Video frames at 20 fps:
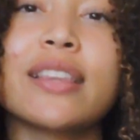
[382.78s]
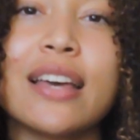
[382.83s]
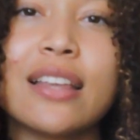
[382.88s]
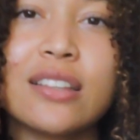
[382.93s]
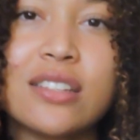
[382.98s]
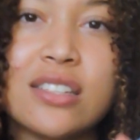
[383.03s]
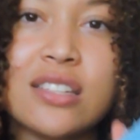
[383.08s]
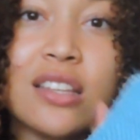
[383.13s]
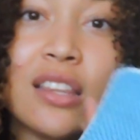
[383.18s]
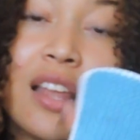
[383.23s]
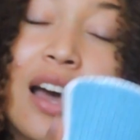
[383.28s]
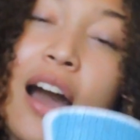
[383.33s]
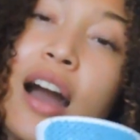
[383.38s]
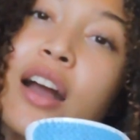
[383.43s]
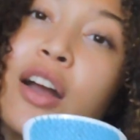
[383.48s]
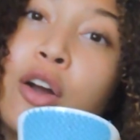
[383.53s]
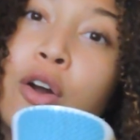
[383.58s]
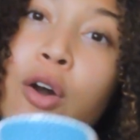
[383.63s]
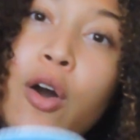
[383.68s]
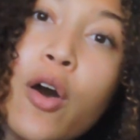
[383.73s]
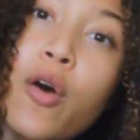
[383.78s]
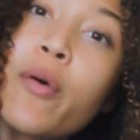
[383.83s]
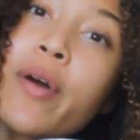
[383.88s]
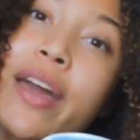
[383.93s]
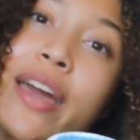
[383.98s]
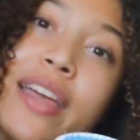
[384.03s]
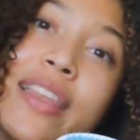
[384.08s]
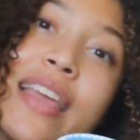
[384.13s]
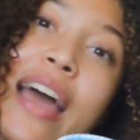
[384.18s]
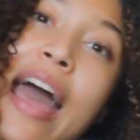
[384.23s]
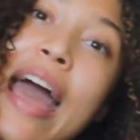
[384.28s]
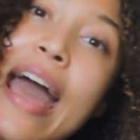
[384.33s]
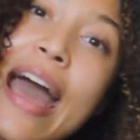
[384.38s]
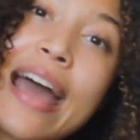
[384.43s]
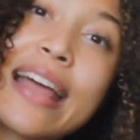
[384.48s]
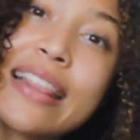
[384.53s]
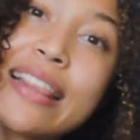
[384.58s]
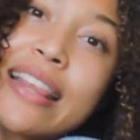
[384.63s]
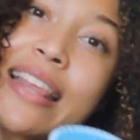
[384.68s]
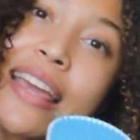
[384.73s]
that is not going
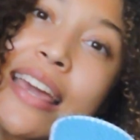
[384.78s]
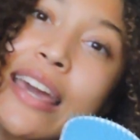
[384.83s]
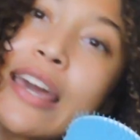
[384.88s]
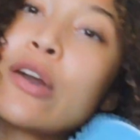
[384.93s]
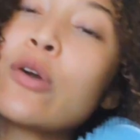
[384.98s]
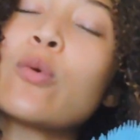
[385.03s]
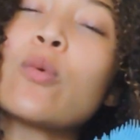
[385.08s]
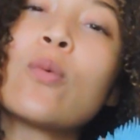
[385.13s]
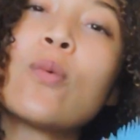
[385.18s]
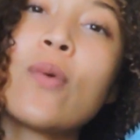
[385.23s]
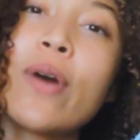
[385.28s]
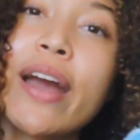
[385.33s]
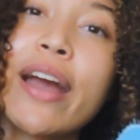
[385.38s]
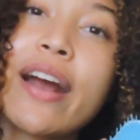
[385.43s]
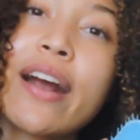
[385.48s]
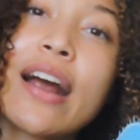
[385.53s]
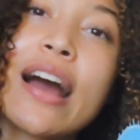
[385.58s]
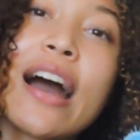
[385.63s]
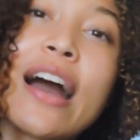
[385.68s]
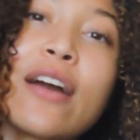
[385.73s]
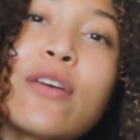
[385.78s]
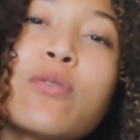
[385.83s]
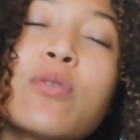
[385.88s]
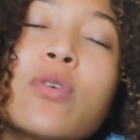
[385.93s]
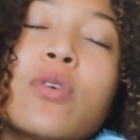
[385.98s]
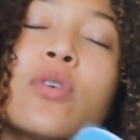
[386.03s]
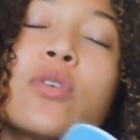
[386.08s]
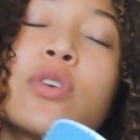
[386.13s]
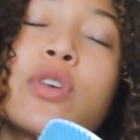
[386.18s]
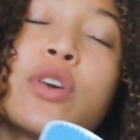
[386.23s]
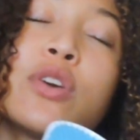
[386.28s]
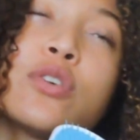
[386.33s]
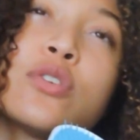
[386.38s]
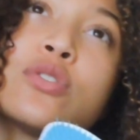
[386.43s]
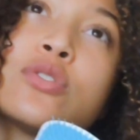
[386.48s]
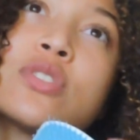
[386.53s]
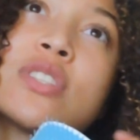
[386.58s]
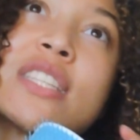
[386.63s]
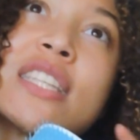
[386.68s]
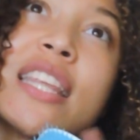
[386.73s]
anywhere. I will
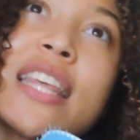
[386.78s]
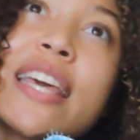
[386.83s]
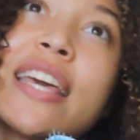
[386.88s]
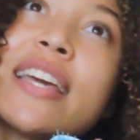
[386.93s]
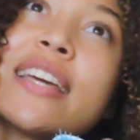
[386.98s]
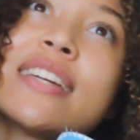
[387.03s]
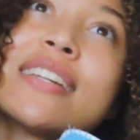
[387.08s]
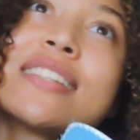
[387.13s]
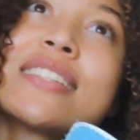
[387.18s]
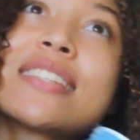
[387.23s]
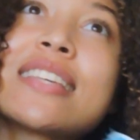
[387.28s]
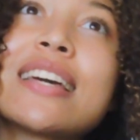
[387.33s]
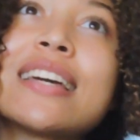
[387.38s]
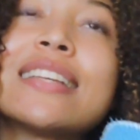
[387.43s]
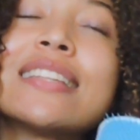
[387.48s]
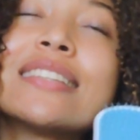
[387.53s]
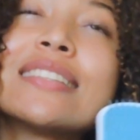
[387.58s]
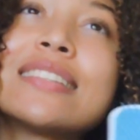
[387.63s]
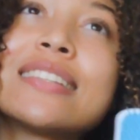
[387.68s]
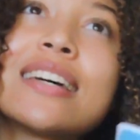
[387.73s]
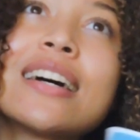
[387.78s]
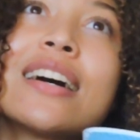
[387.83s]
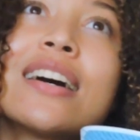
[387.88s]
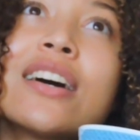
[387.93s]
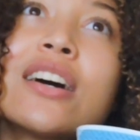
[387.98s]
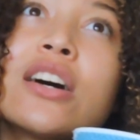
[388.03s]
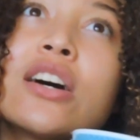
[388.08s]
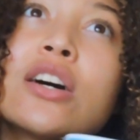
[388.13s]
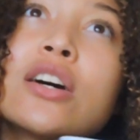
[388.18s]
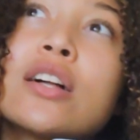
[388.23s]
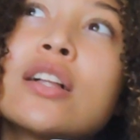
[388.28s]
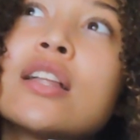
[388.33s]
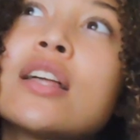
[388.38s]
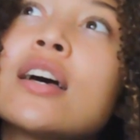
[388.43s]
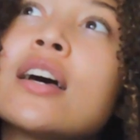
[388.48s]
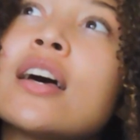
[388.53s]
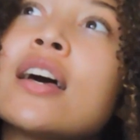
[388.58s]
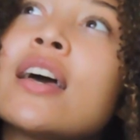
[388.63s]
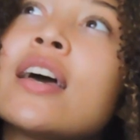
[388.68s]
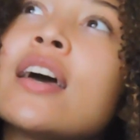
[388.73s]
use these until
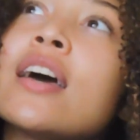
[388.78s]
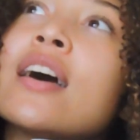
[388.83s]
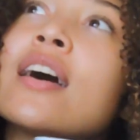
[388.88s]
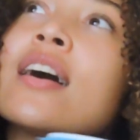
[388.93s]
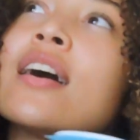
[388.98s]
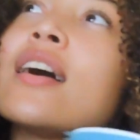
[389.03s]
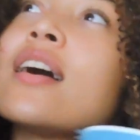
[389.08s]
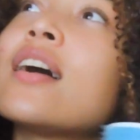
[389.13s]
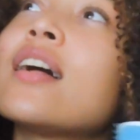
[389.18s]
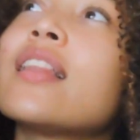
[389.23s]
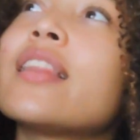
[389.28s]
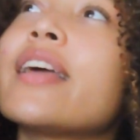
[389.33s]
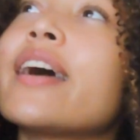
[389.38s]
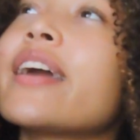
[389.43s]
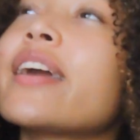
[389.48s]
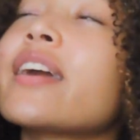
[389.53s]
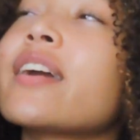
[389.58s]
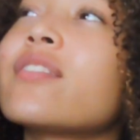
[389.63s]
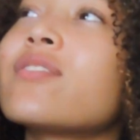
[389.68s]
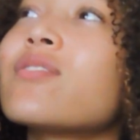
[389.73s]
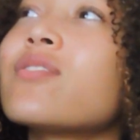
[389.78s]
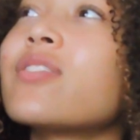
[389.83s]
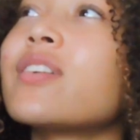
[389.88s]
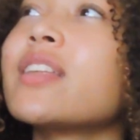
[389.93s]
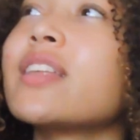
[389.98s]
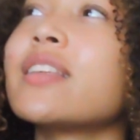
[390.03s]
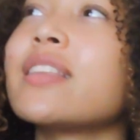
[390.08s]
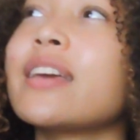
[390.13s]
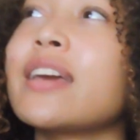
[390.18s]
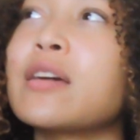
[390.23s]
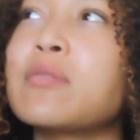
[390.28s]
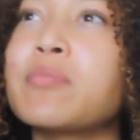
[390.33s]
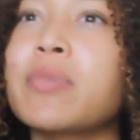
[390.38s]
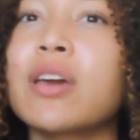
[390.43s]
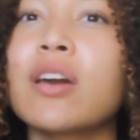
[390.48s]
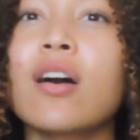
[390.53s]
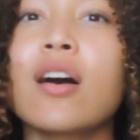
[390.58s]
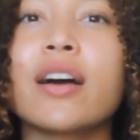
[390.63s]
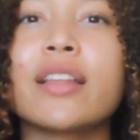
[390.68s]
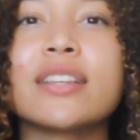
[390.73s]
like infinity and
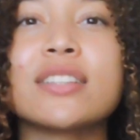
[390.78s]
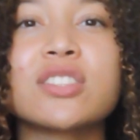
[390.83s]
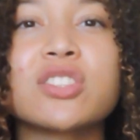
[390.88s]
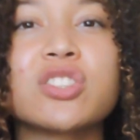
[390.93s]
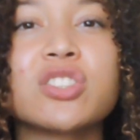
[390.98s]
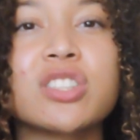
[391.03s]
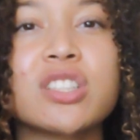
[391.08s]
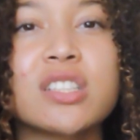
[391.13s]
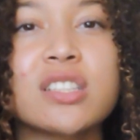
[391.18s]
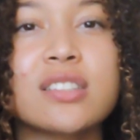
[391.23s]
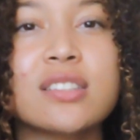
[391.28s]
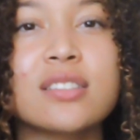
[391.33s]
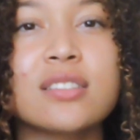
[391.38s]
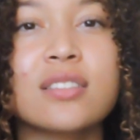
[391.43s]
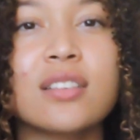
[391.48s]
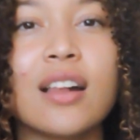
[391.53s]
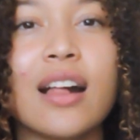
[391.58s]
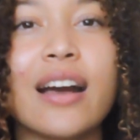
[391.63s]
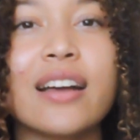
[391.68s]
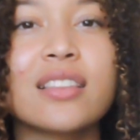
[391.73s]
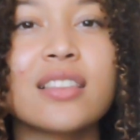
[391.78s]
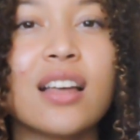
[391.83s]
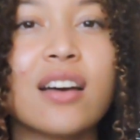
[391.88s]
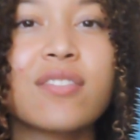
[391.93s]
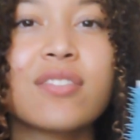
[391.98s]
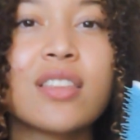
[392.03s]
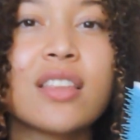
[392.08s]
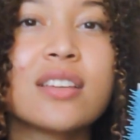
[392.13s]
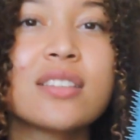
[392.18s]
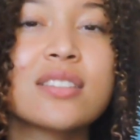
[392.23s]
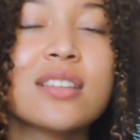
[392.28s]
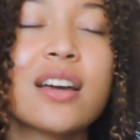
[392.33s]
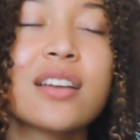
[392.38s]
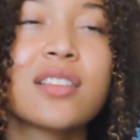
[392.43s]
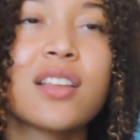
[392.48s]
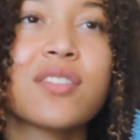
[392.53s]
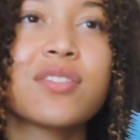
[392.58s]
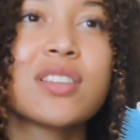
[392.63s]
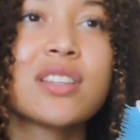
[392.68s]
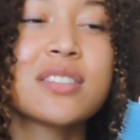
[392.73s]
beyond. It's just, I love this, I
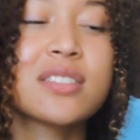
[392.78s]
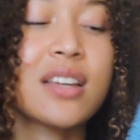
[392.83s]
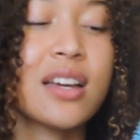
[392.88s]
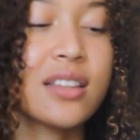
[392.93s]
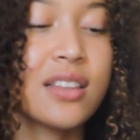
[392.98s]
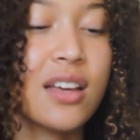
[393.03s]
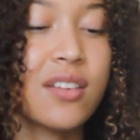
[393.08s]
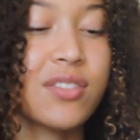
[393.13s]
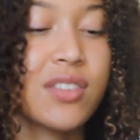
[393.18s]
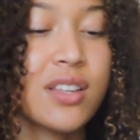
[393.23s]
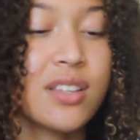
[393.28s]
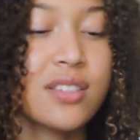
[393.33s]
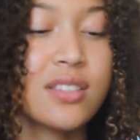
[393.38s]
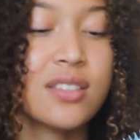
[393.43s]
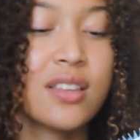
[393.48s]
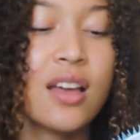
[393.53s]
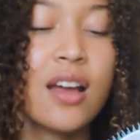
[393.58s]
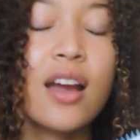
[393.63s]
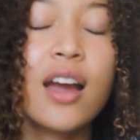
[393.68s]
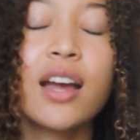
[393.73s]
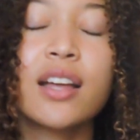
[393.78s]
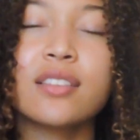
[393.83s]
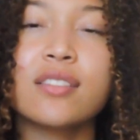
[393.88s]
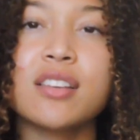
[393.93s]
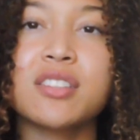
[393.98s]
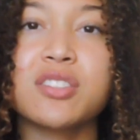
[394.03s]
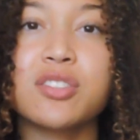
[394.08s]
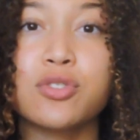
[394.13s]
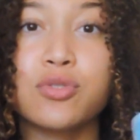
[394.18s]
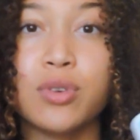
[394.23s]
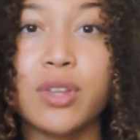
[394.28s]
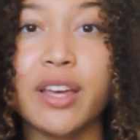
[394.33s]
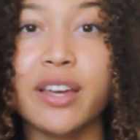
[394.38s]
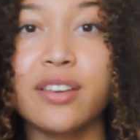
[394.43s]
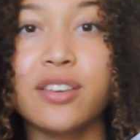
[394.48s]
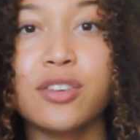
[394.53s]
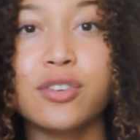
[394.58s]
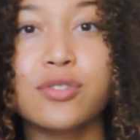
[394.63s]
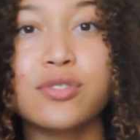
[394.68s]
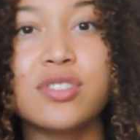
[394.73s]
love this, I love this. This is what I
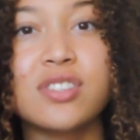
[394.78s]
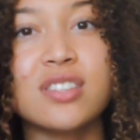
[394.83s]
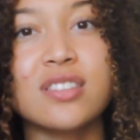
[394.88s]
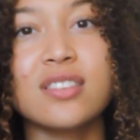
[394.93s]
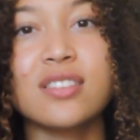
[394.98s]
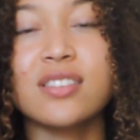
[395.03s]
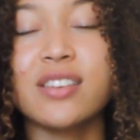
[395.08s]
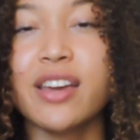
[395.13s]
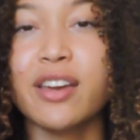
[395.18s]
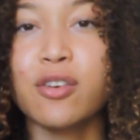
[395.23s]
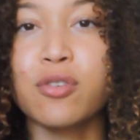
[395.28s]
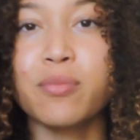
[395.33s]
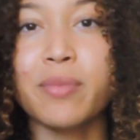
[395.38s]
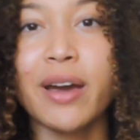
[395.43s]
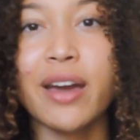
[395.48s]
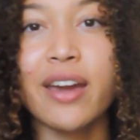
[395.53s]
use to detangle my